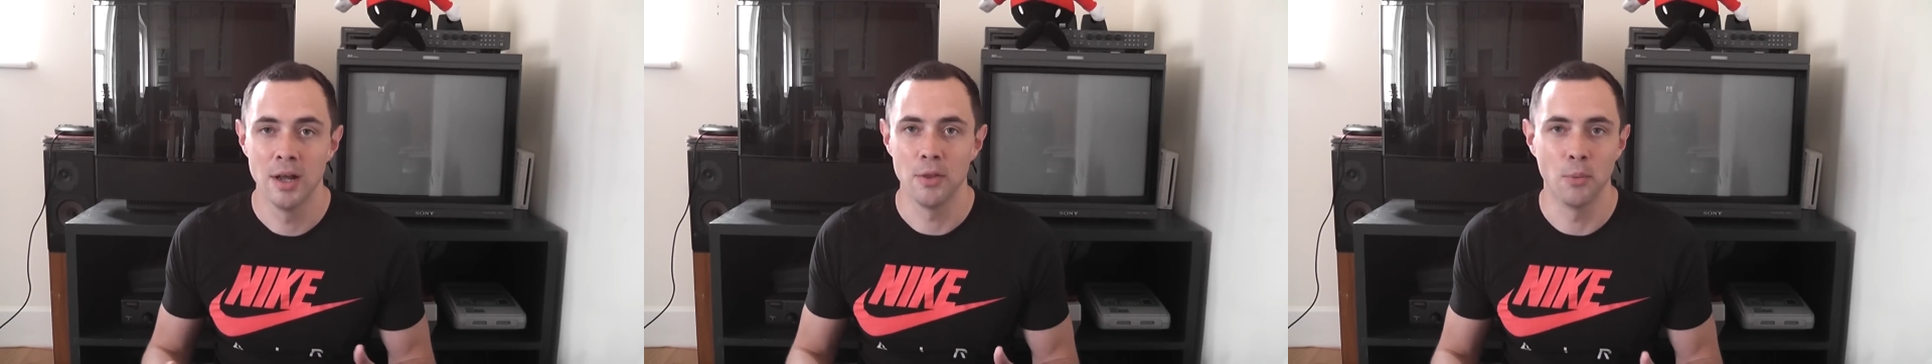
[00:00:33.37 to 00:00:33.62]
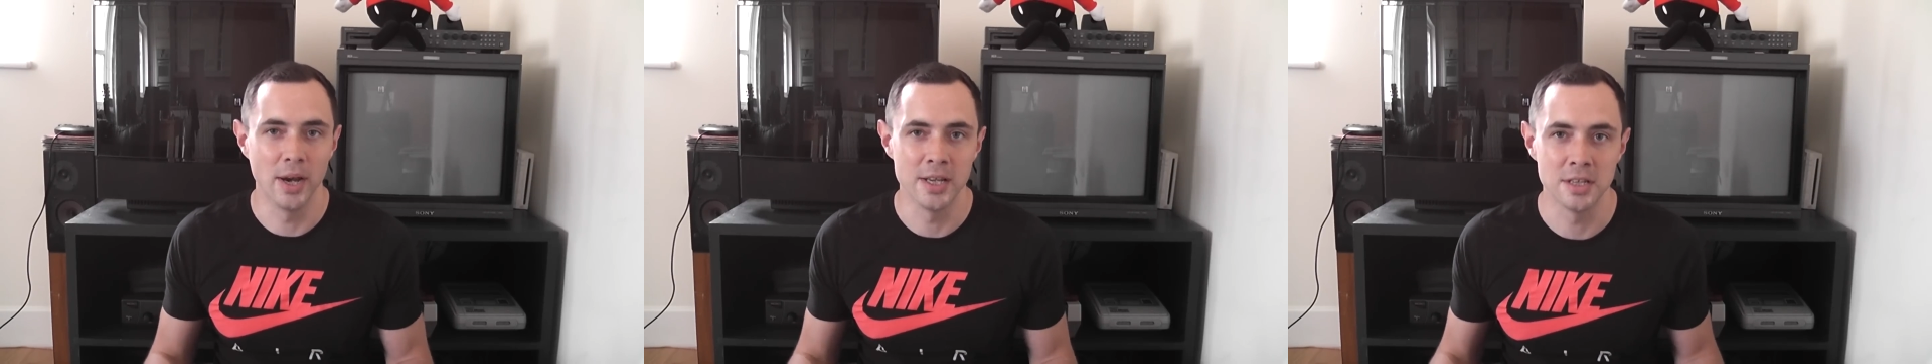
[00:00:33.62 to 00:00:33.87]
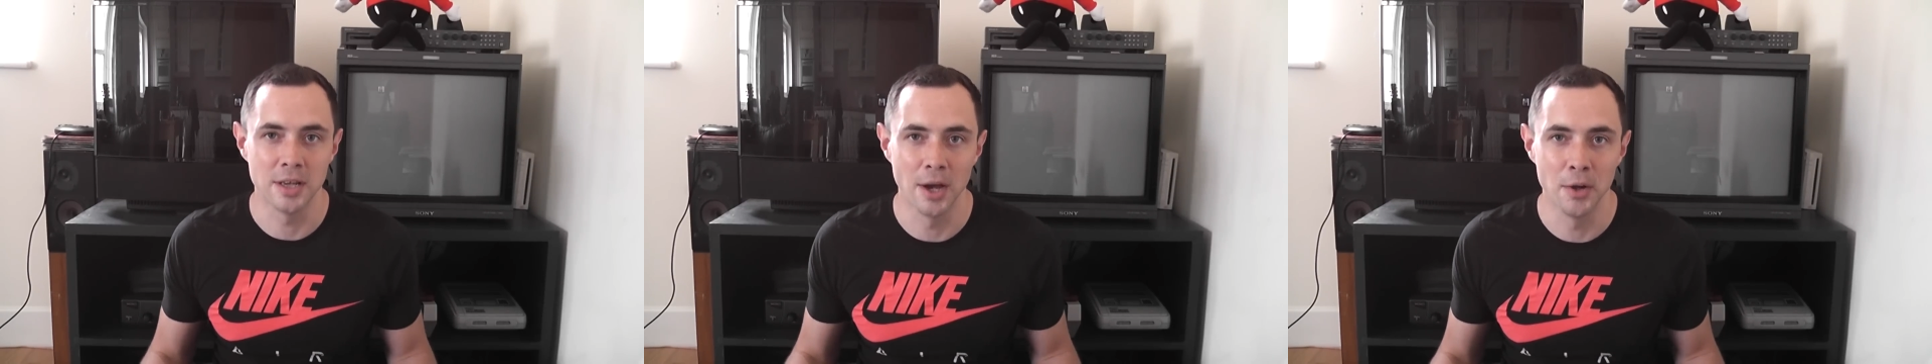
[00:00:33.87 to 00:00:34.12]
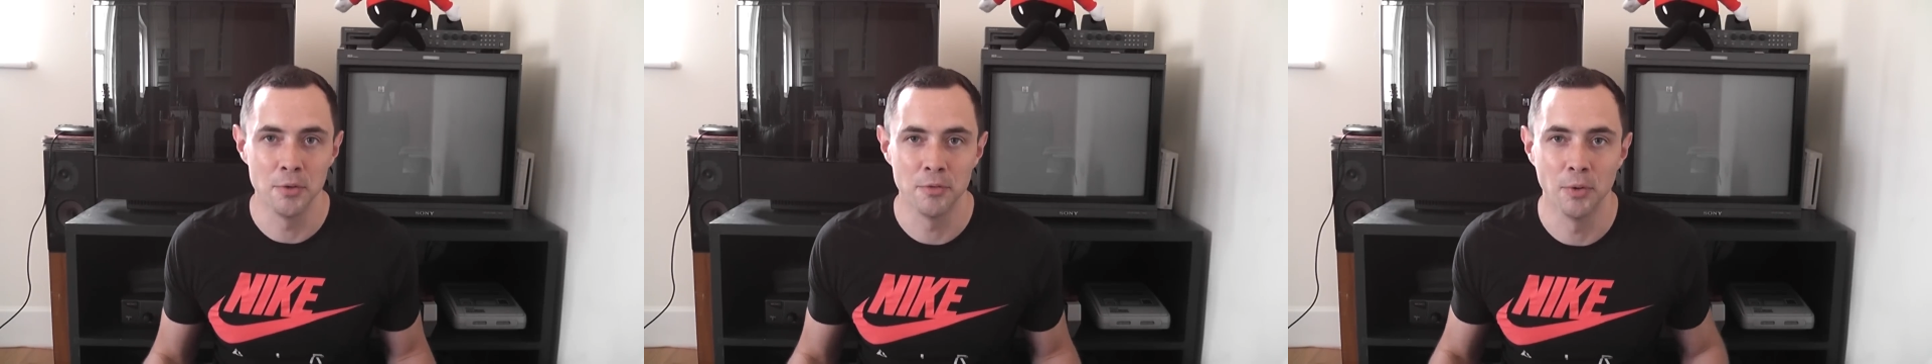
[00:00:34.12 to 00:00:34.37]
the way to
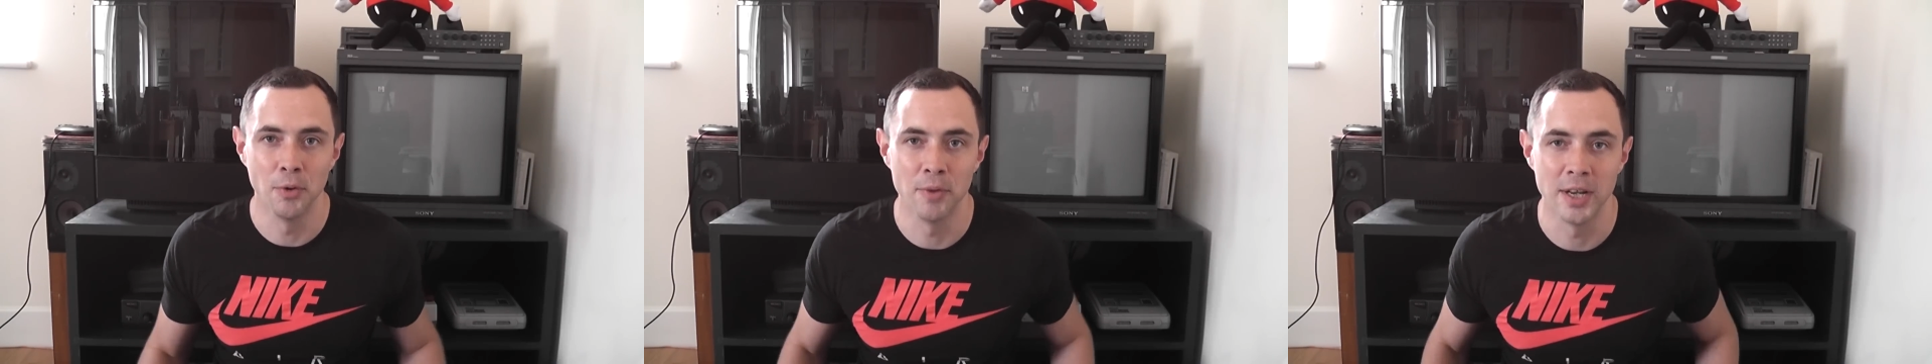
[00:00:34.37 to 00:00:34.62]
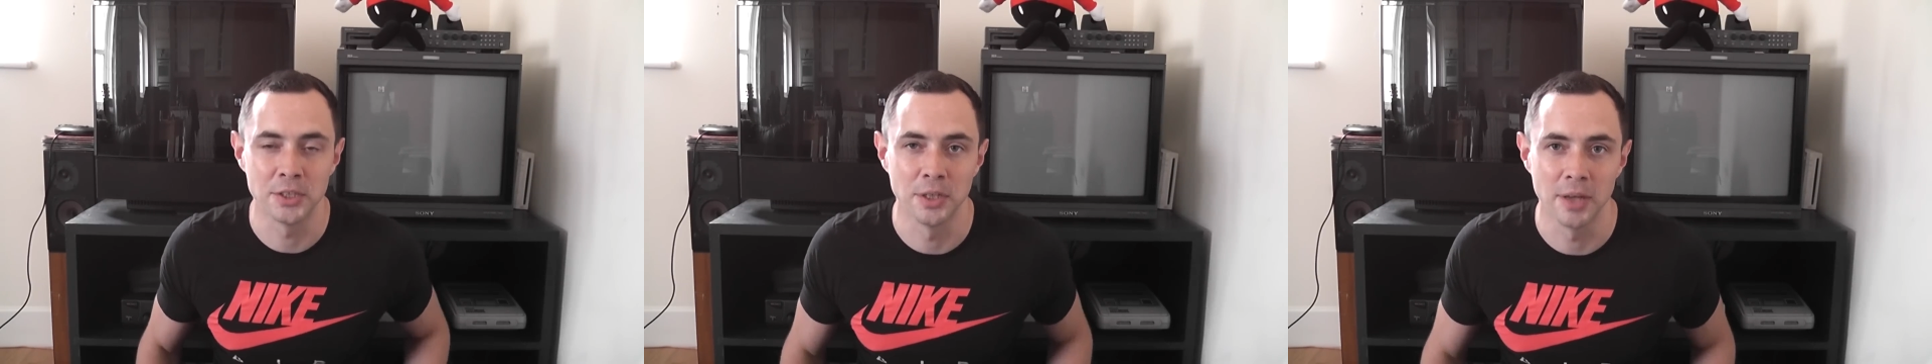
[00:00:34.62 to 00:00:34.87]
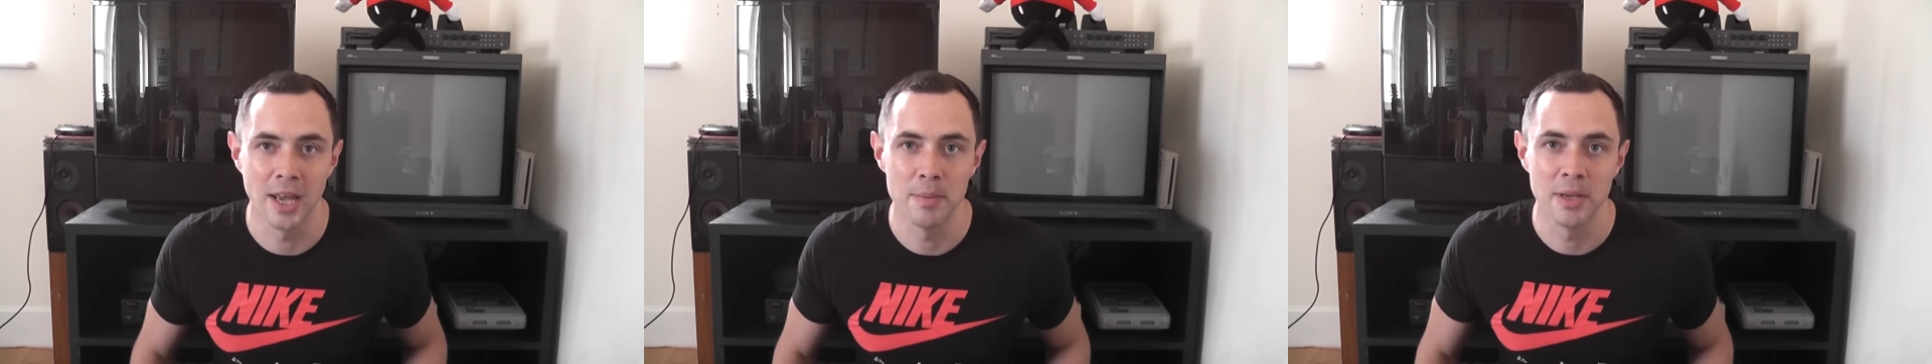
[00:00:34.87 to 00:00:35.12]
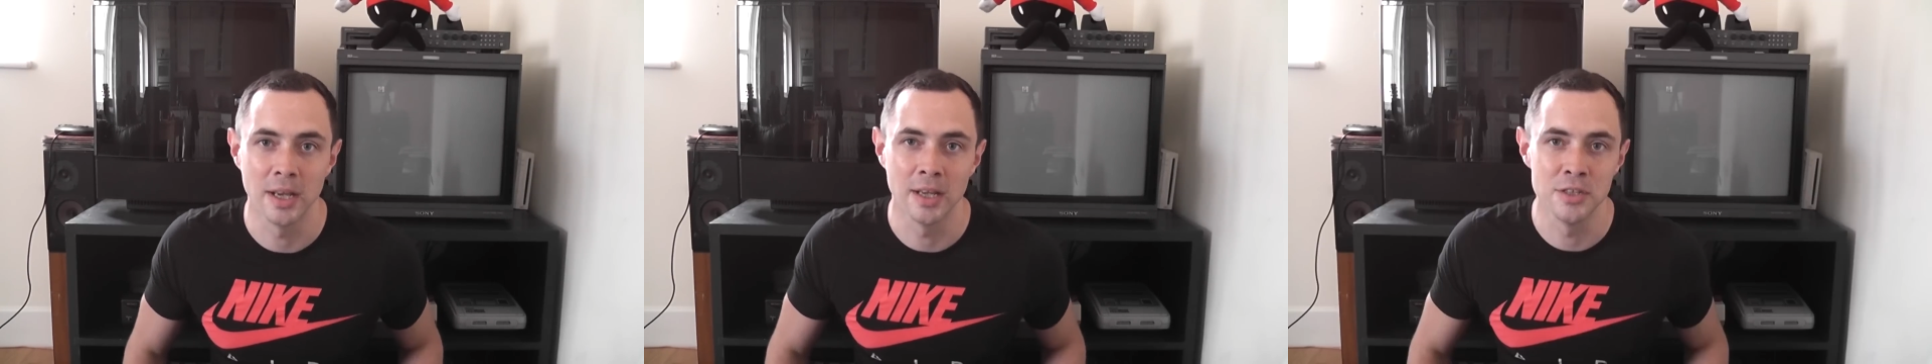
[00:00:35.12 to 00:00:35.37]
go for retro
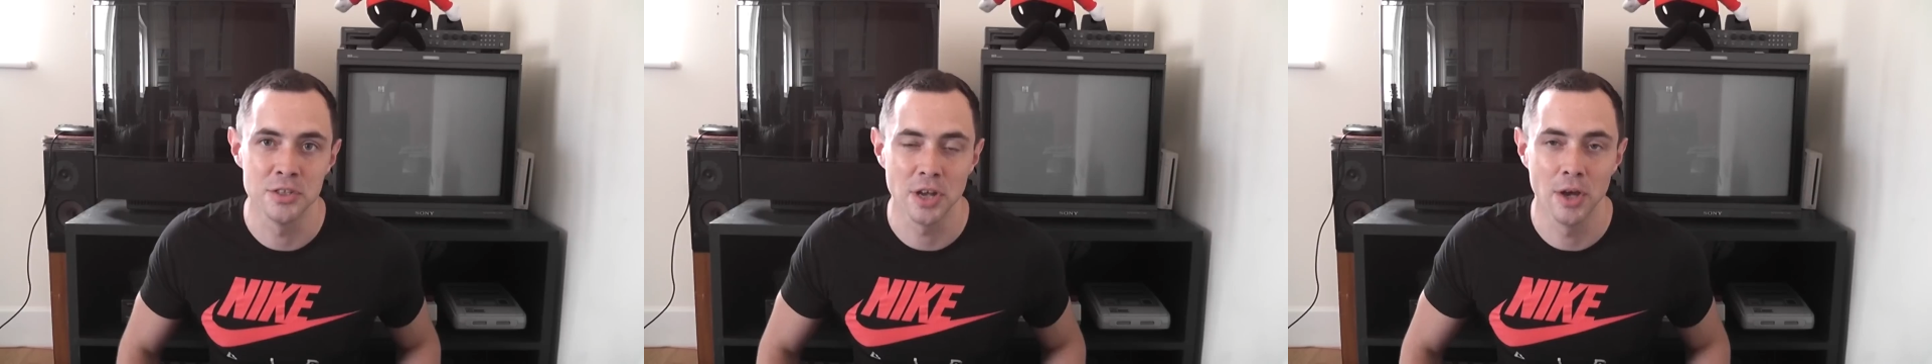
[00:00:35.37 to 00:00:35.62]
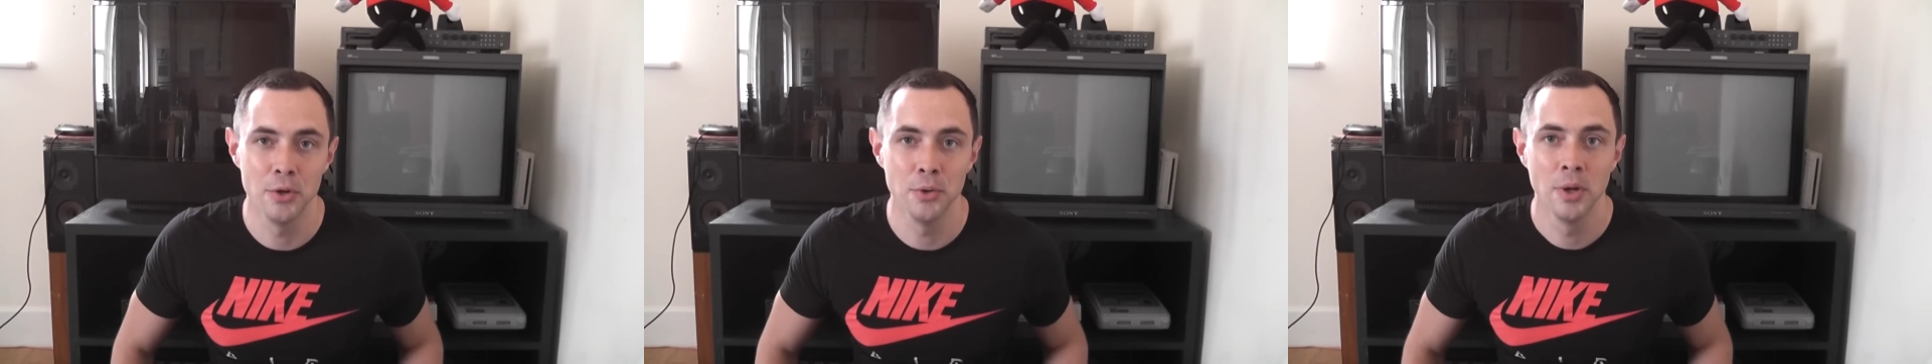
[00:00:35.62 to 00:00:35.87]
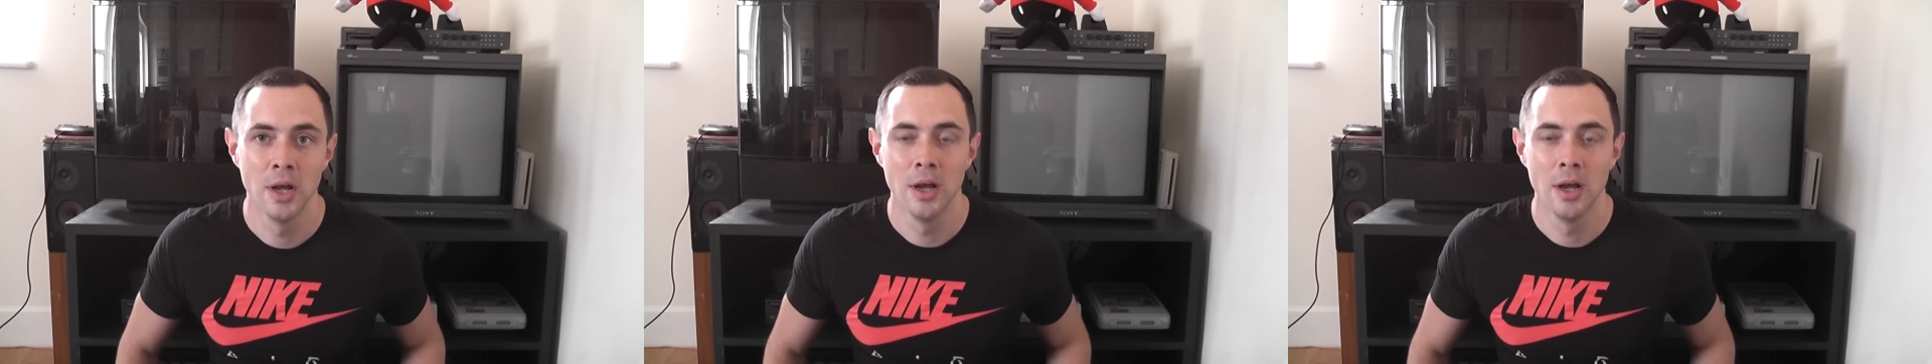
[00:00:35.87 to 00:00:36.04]
gaming, and so